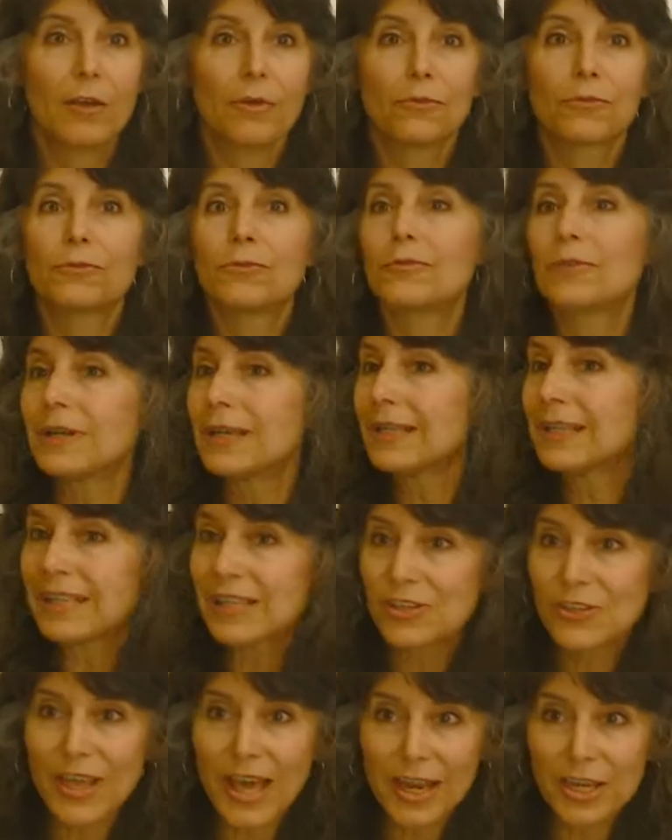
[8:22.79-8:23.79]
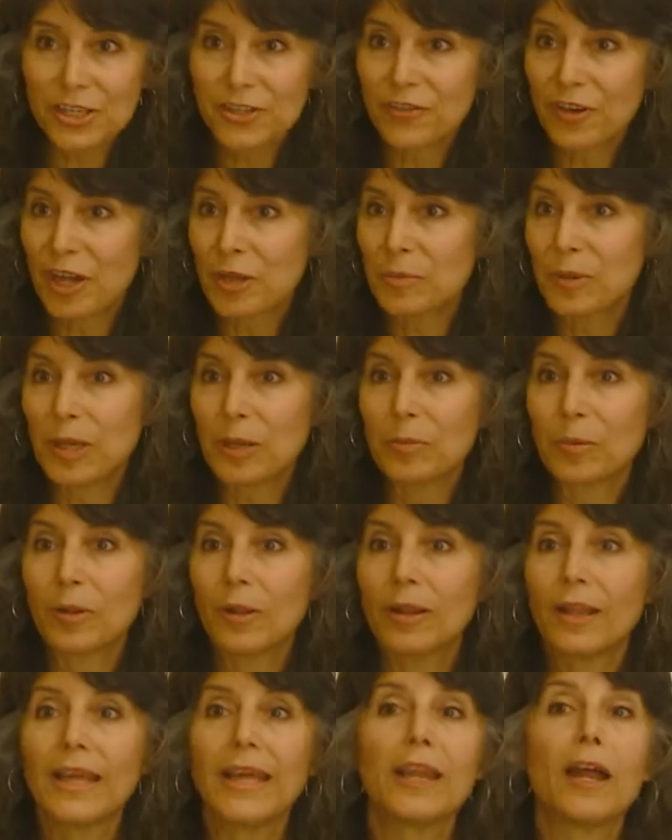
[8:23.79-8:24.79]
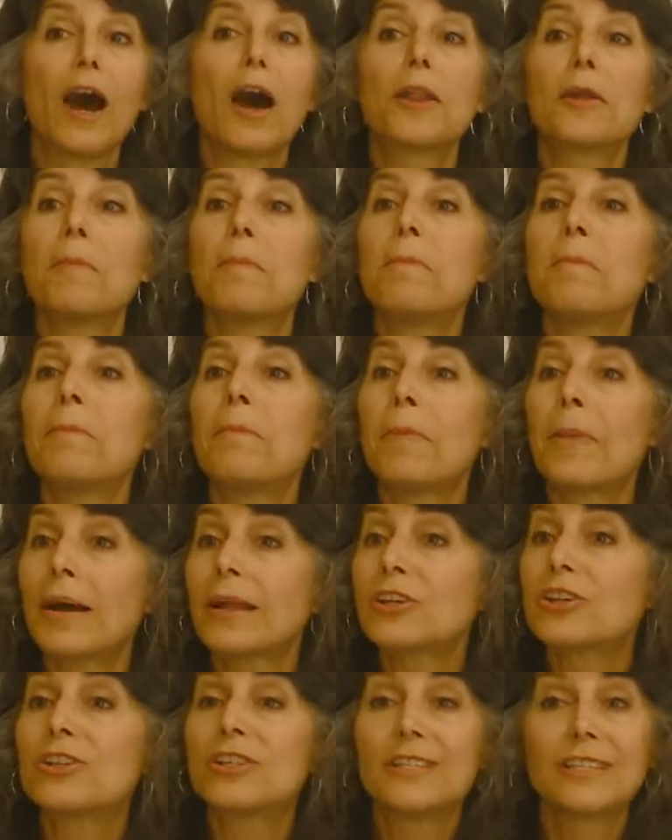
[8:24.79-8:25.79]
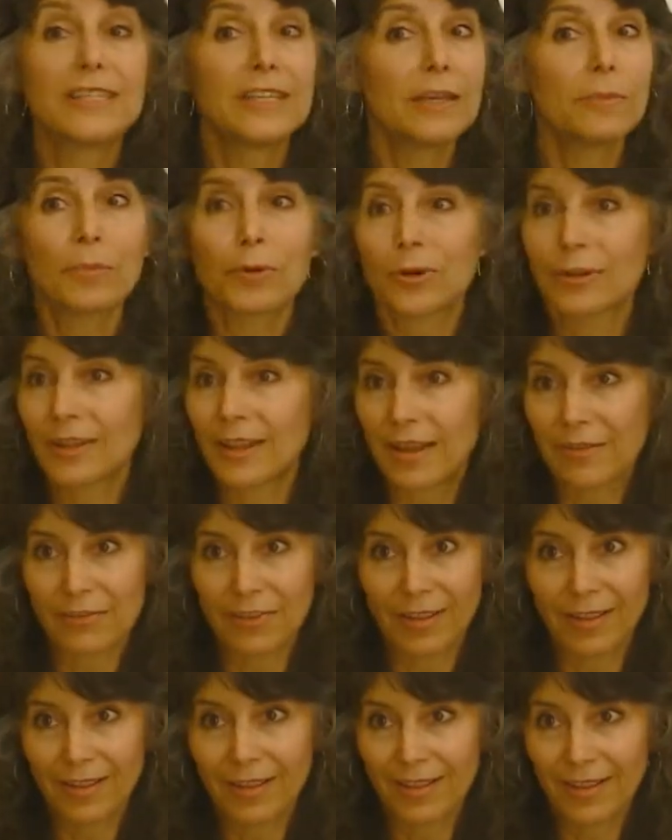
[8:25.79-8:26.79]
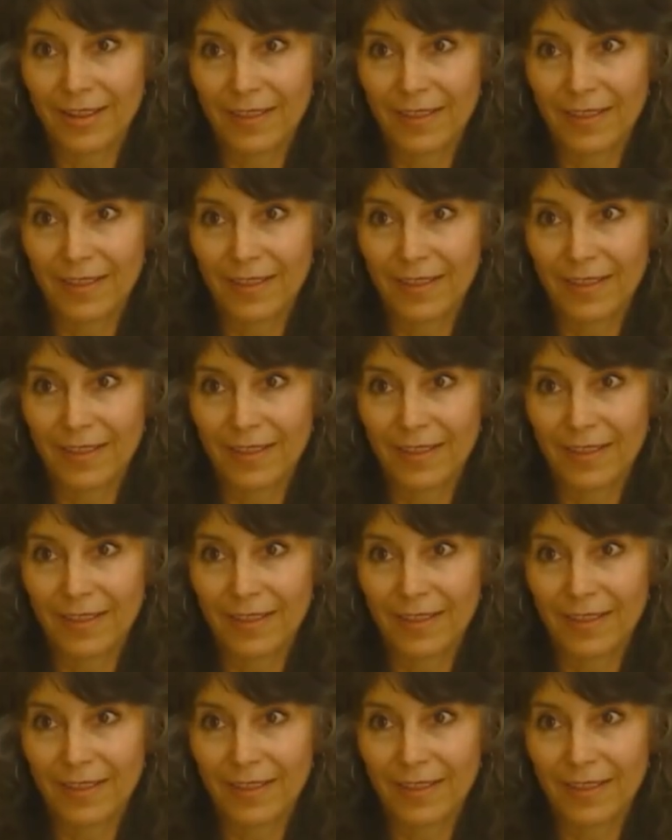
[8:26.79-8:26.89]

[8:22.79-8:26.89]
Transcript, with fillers: really satisfy people in, on a much deeper level